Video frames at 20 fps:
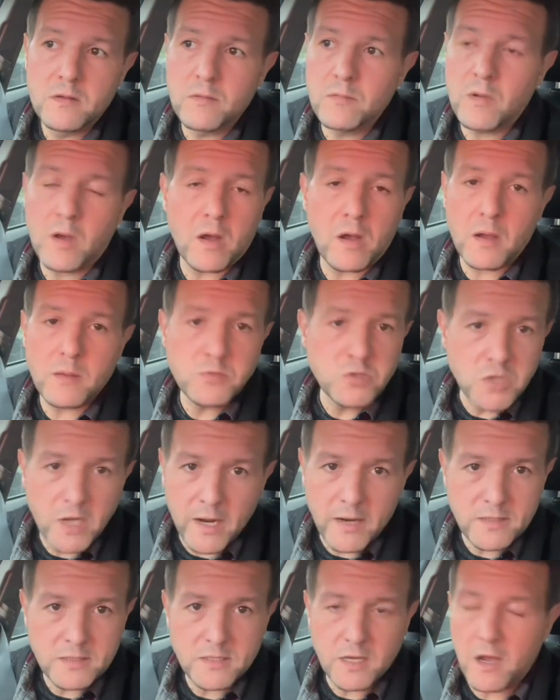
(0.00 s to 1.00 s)

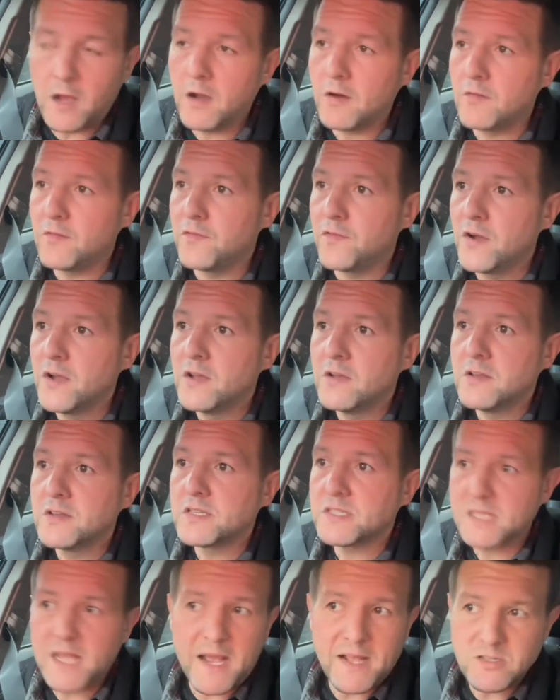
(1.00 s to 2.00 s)
object of
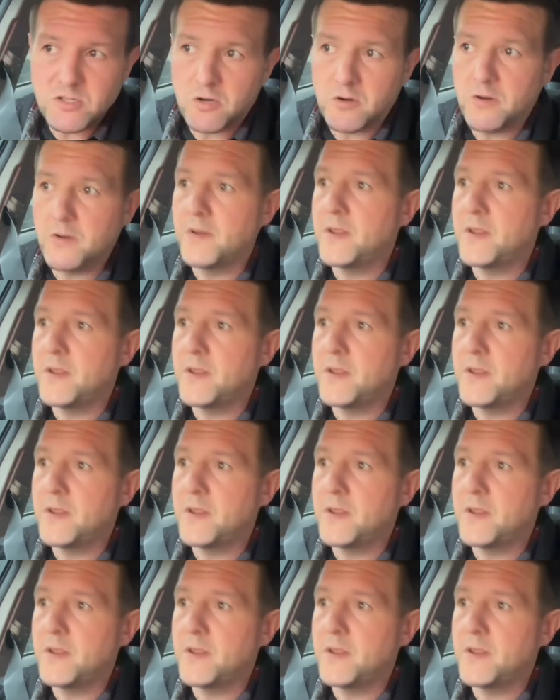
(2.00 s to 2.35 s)
Saturn.